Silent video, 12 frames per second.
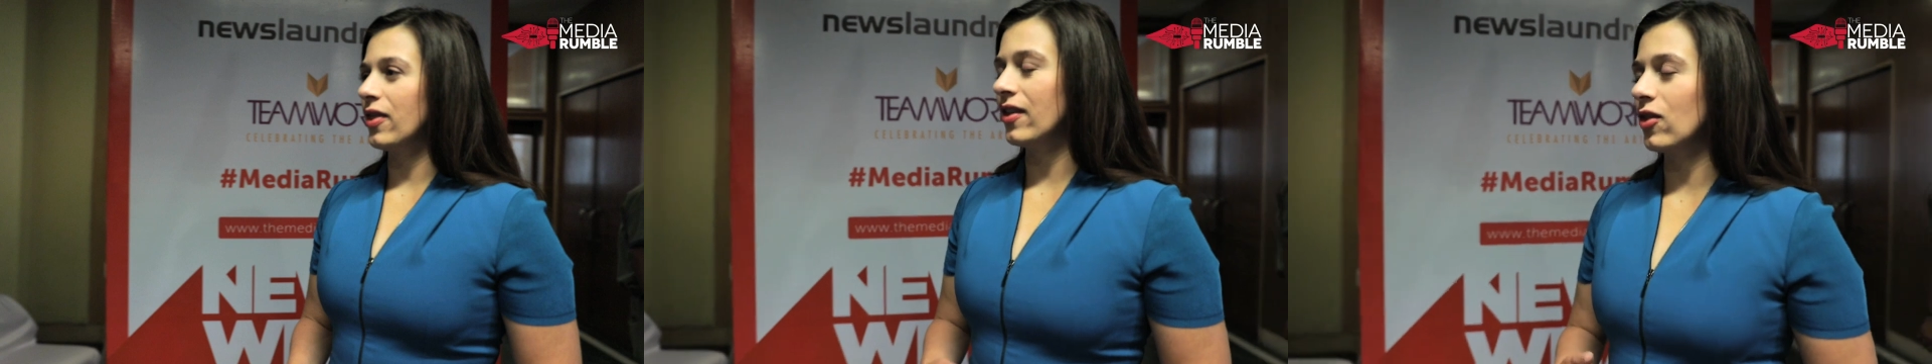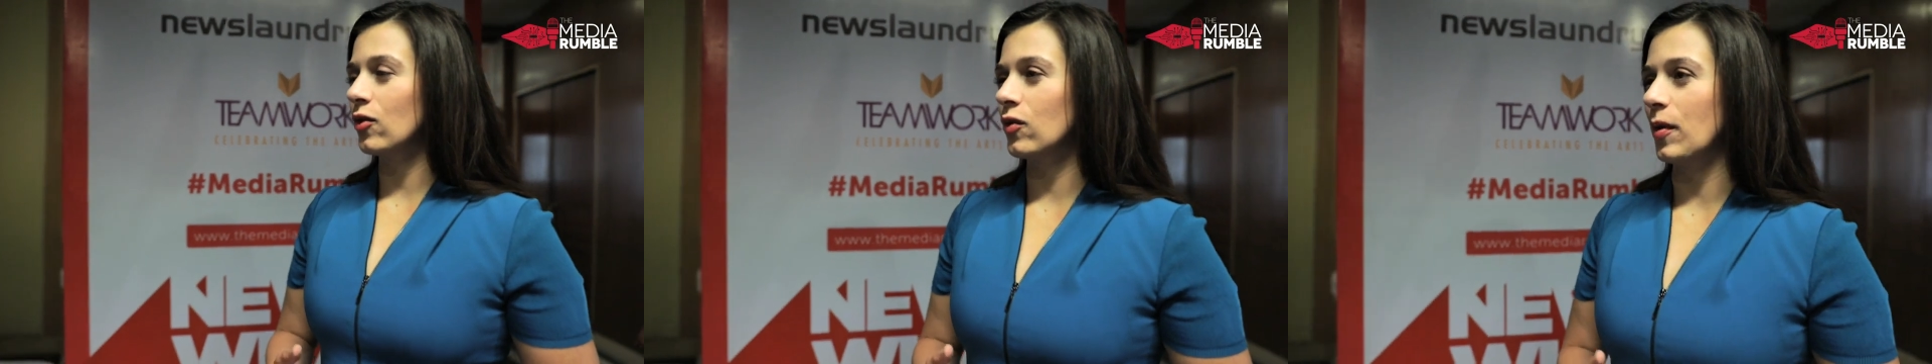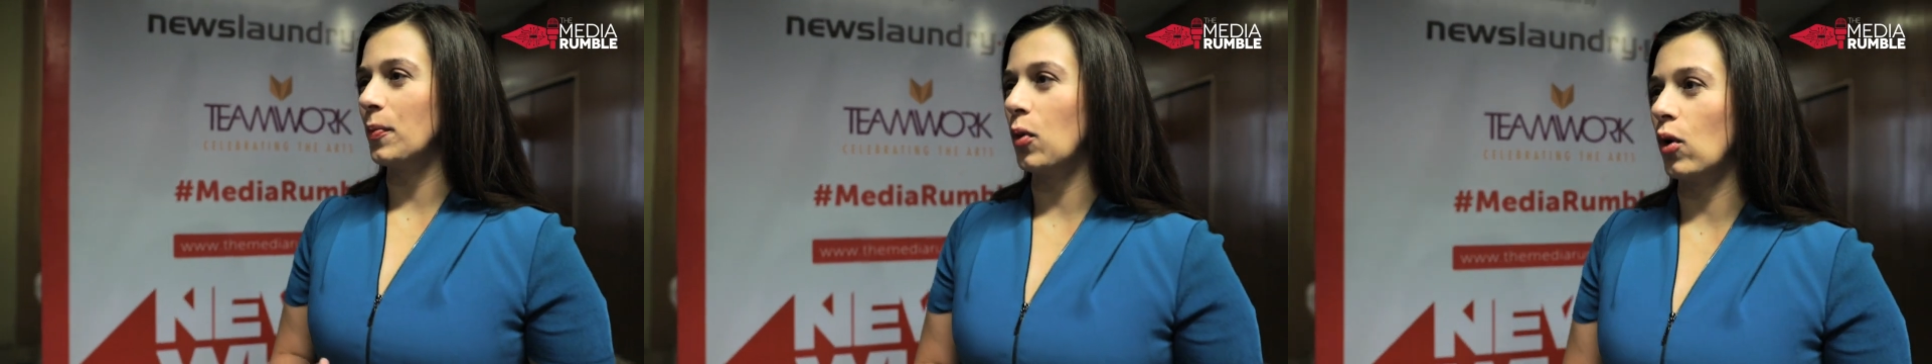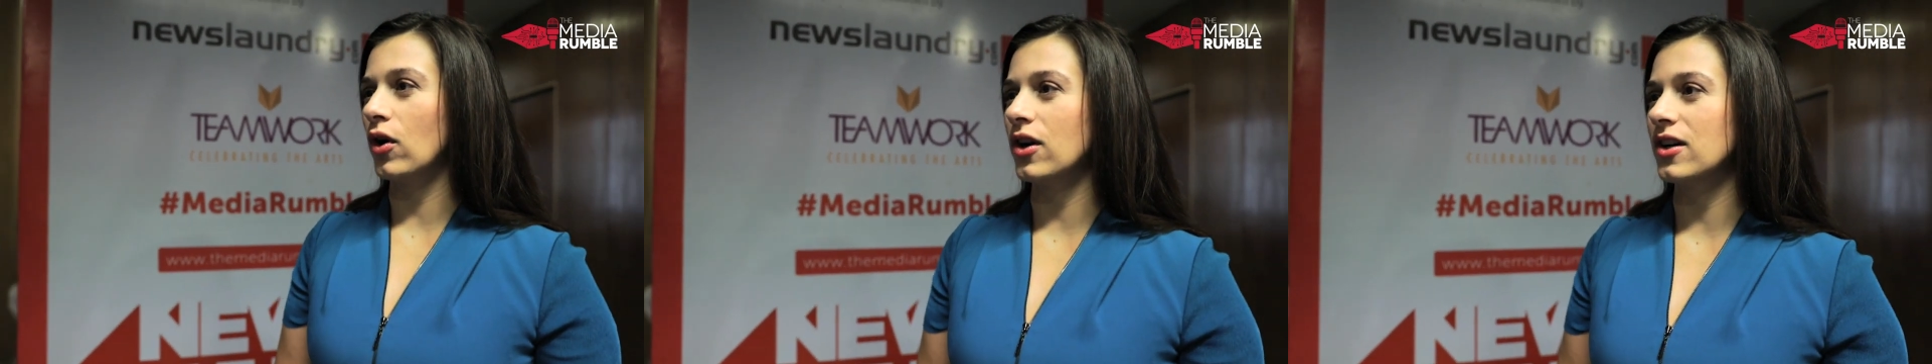think the
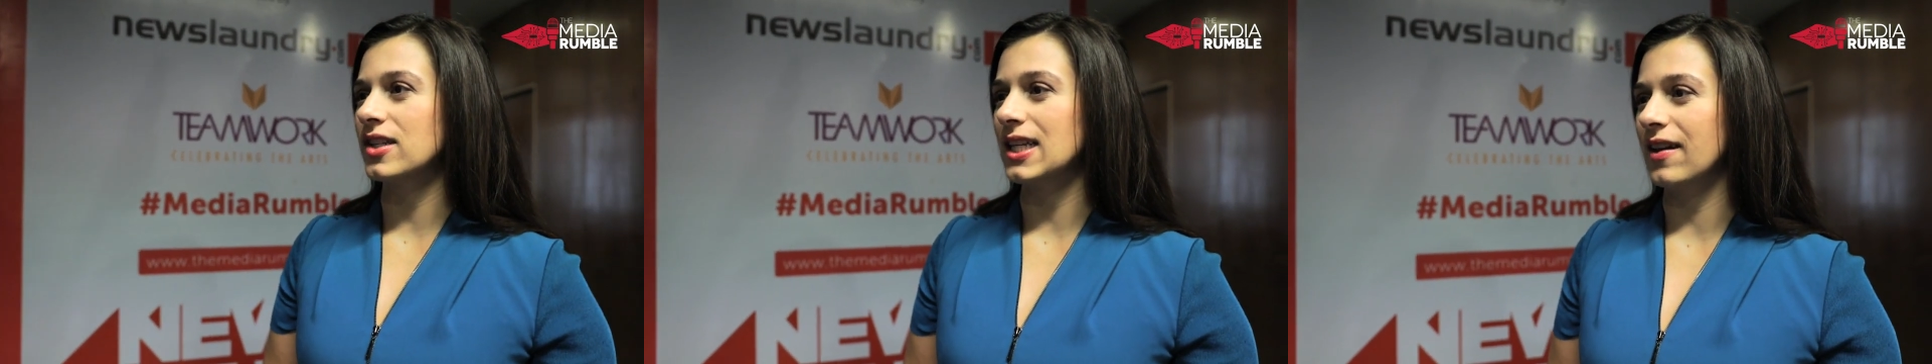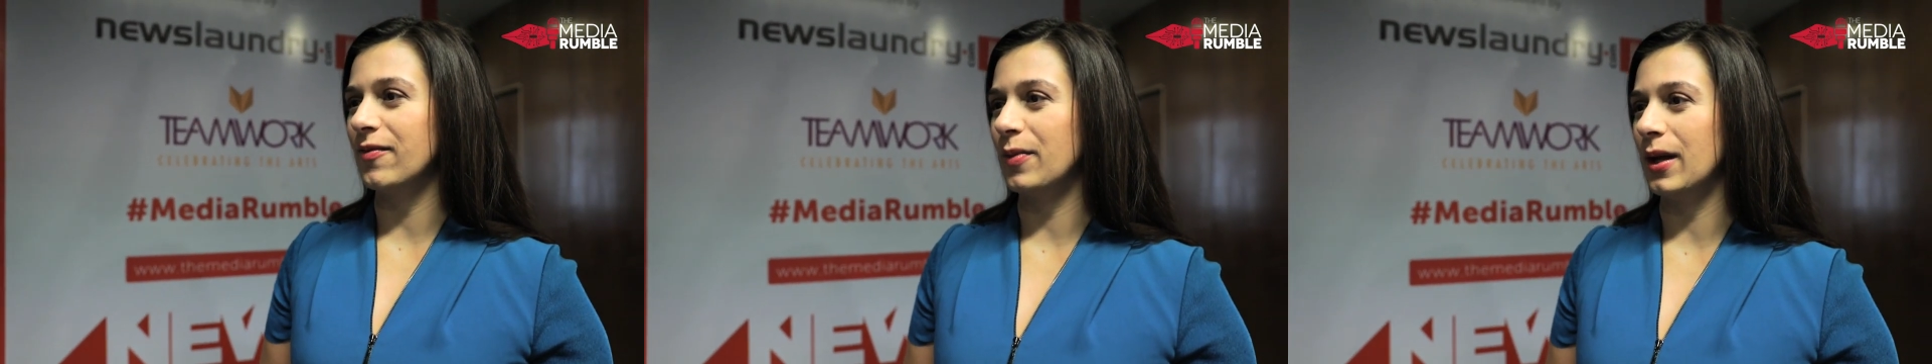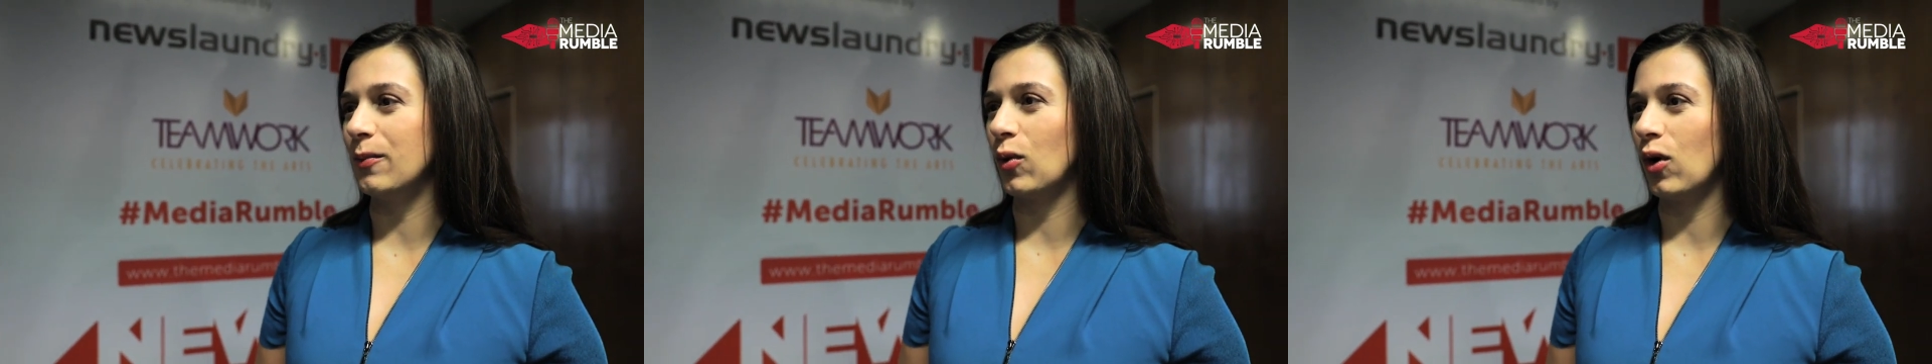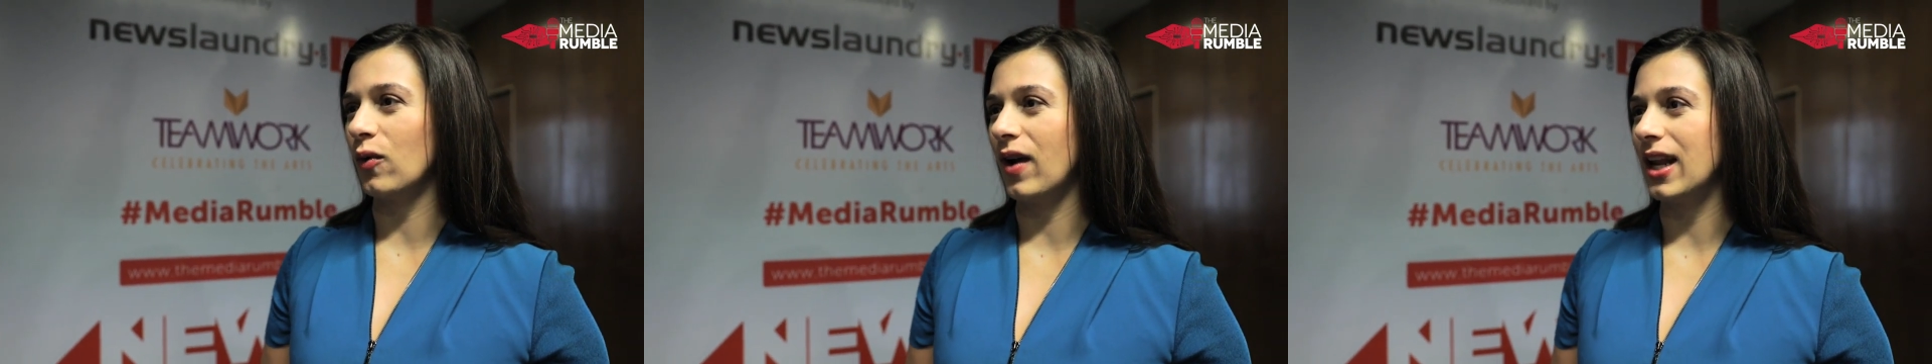reporters have been
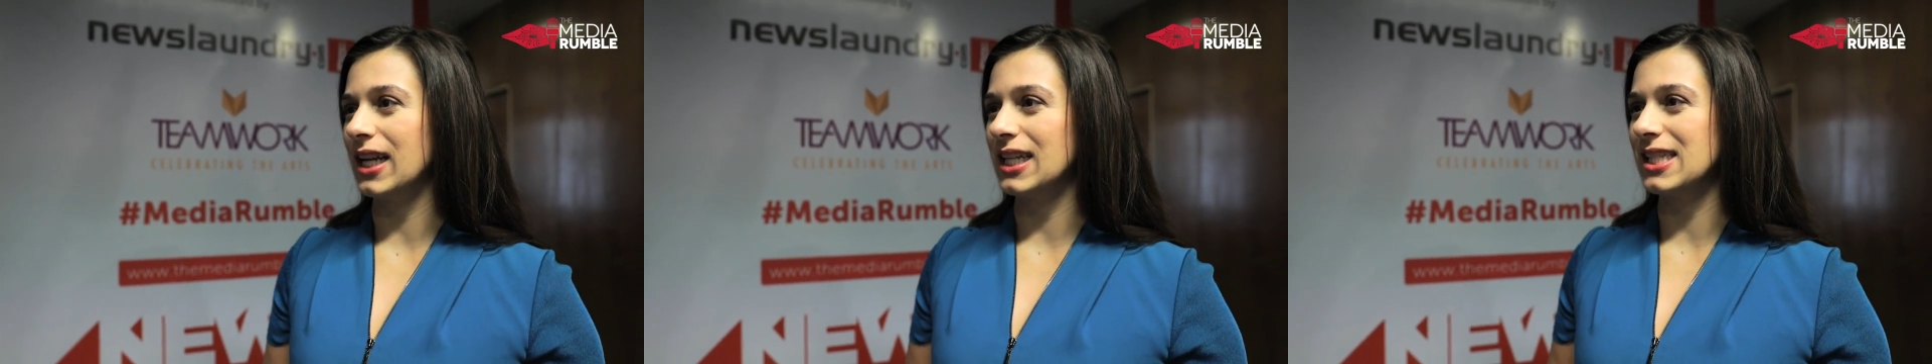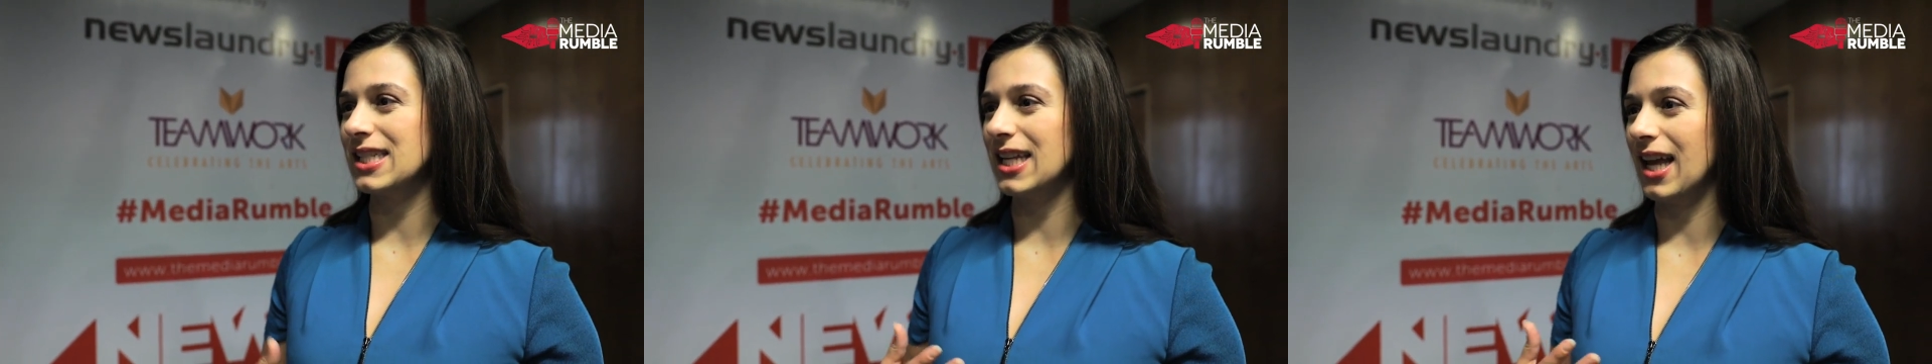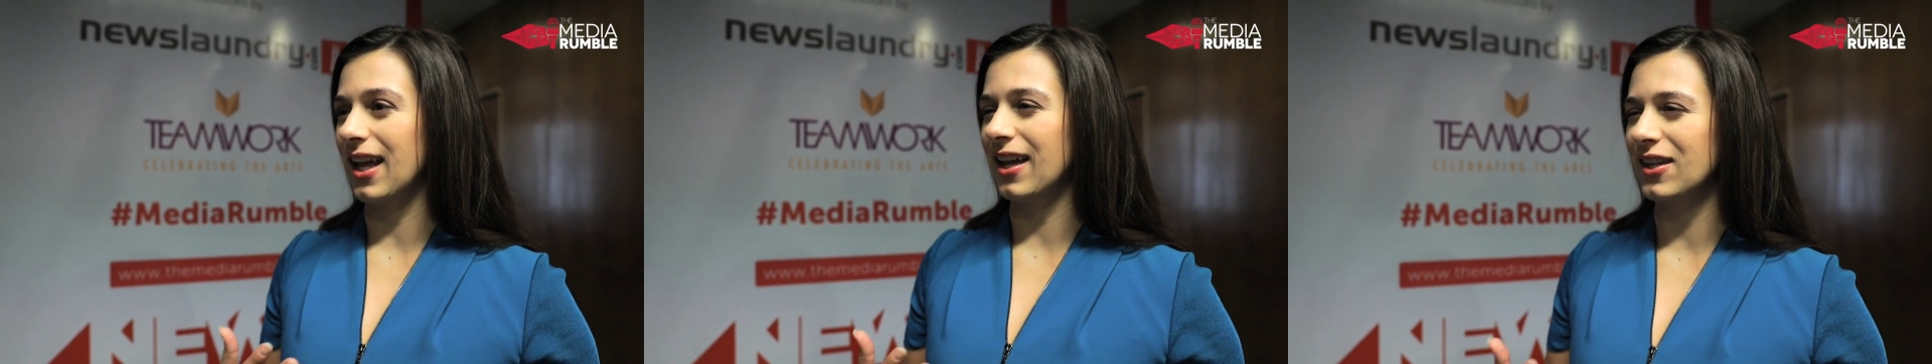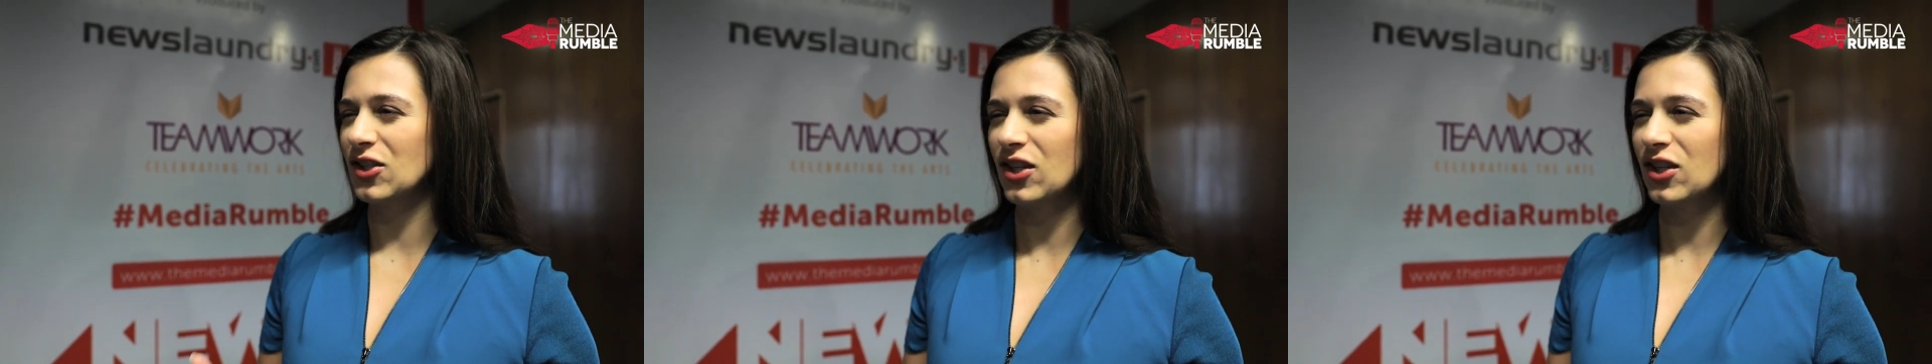more ready to say,